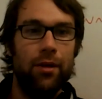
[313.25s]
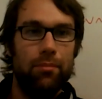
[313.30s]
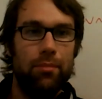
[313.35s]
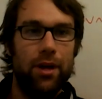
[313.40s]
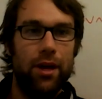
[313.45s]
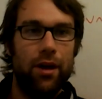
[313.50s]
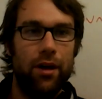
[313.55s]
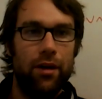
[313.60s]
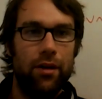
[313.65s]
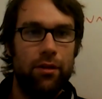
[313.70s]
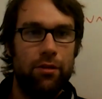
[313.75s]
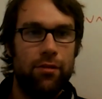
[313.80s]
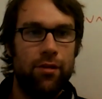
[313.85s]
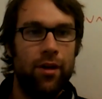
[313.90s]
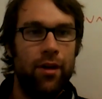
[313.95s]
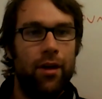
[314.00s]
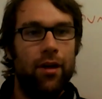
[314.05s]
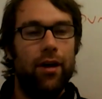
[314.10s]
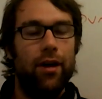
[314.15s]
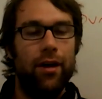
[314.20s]
because
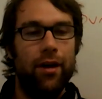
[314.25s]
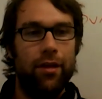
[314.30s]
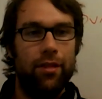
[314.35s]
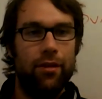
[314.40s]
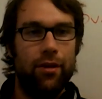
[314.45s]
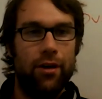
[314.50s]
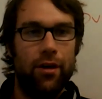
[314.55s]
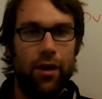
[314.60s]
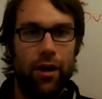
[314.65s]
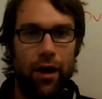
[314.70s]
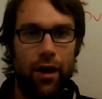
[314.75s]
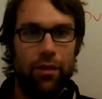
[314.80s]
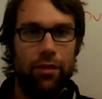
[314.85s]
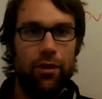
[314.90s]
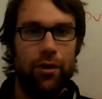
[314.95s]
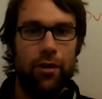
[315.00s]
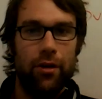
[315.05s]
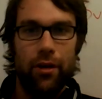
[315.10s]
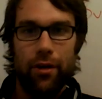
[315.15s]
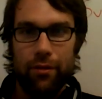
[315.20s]
uh, there are
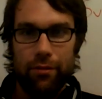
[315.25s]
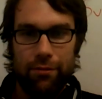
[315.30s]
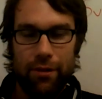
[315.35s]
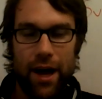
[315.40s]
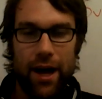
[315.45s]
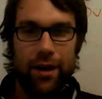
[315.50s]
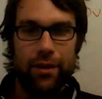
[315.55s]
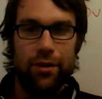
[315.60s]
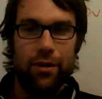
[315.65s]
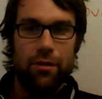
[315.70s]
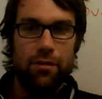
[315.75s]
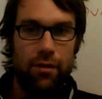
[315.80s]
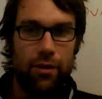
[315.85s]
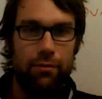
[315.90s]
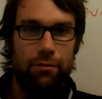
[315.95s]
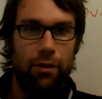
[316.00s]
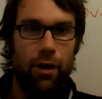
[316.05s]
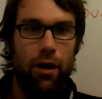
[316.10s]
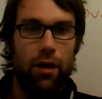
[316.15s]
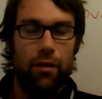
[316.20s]
other factors
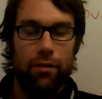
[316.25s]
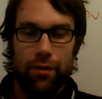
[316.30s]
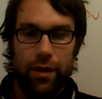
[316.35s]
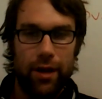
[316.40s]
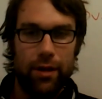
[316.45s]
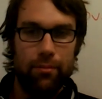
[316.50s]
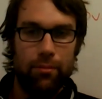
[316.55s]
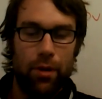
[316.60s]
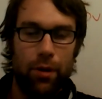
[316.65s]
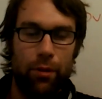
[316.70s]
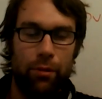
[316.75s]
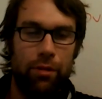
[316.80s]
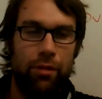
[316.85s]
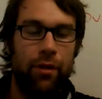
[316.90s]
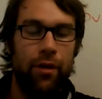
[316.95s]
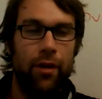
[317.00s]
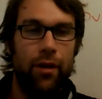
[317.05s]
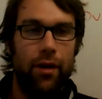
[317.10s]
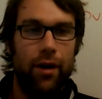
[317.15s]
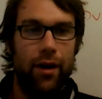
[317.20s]
involved in both
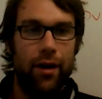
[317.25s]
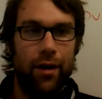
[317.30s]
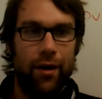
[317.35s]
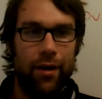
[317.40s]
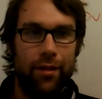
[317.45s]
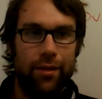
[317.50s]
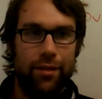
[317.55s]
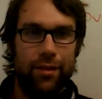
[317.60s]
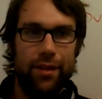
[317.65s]
uh,